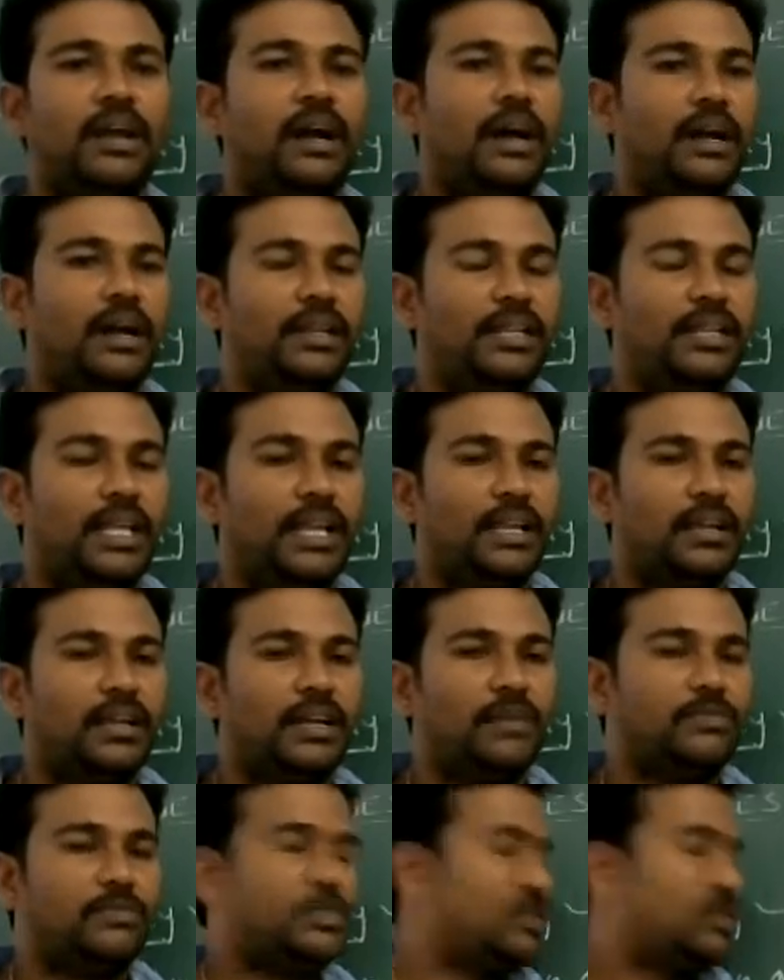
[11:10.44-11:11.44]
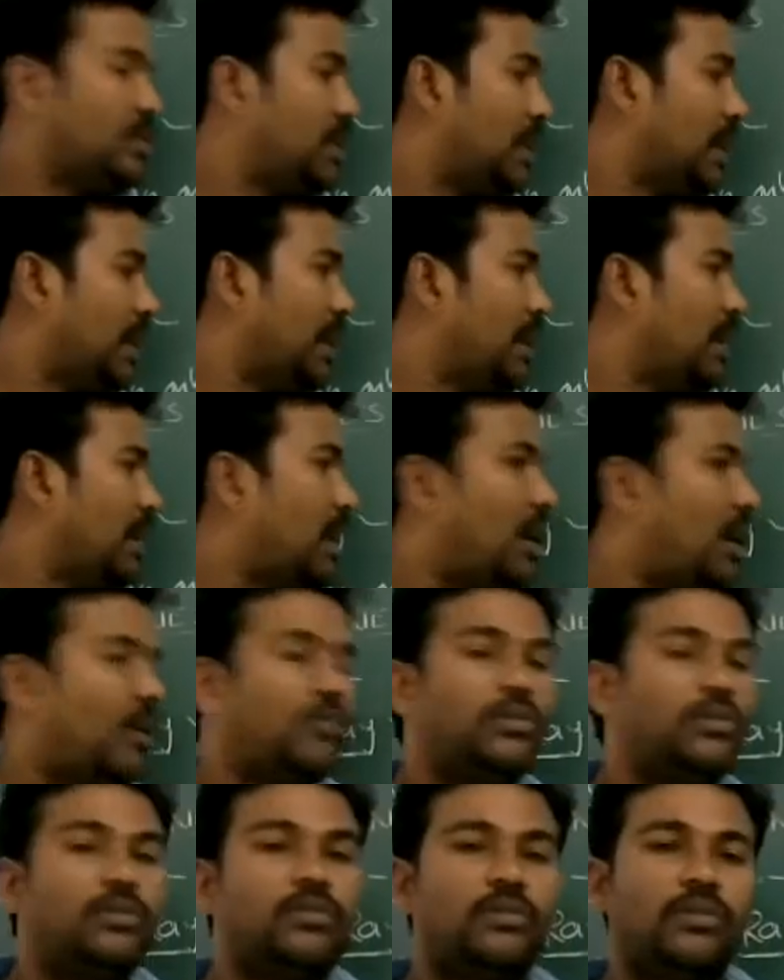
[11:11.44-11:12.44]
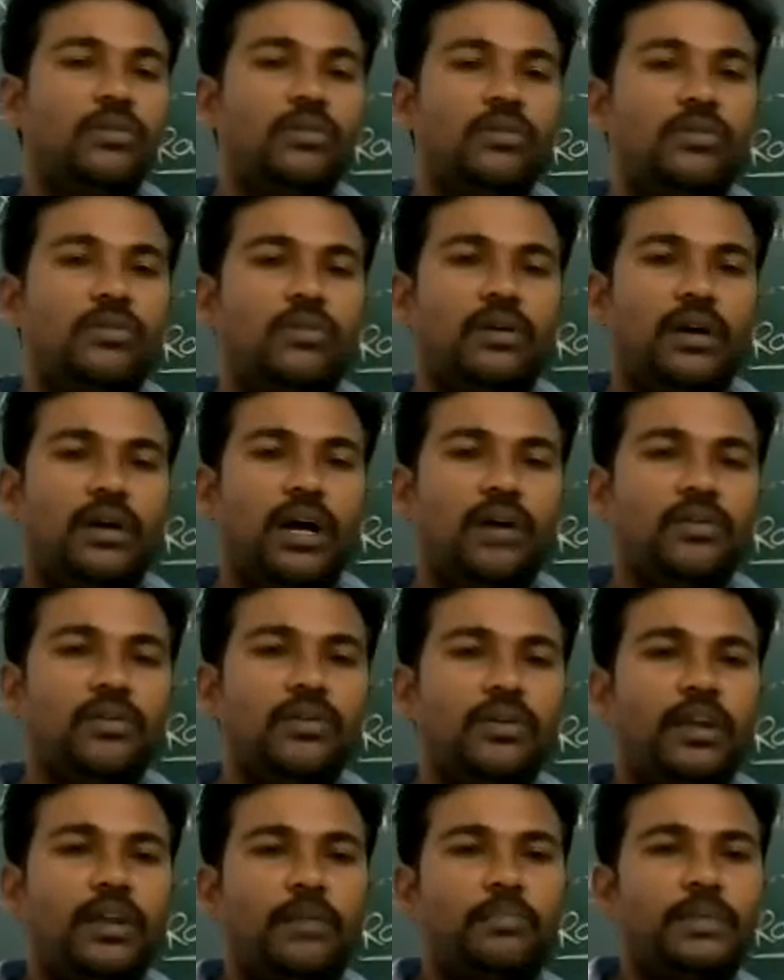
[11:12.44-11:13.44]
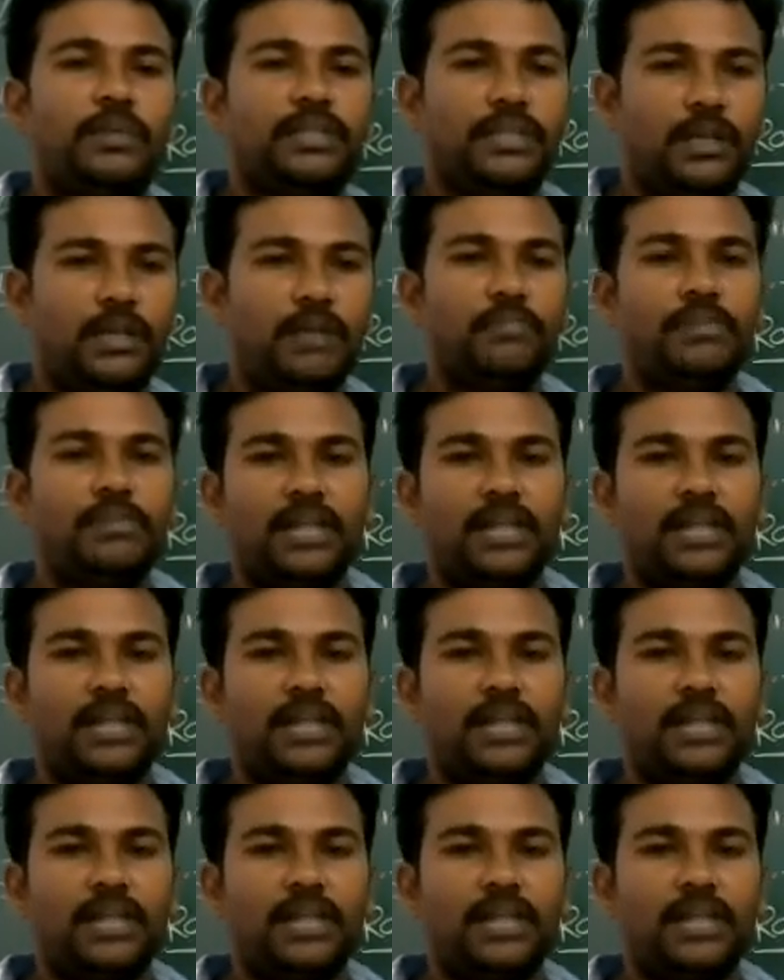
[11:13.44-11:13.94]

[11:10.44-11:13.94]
And then comes to the how you know how you represent.